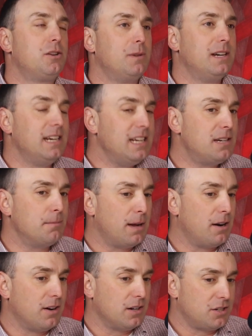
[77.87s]
do we need to
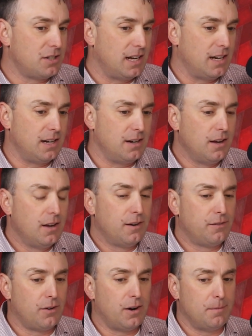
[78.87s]
better understand it
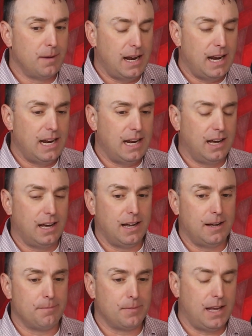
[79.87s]
from a
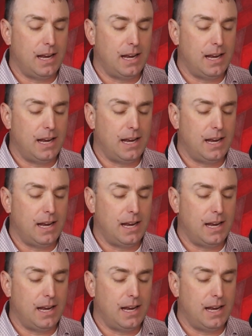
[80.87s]
uh,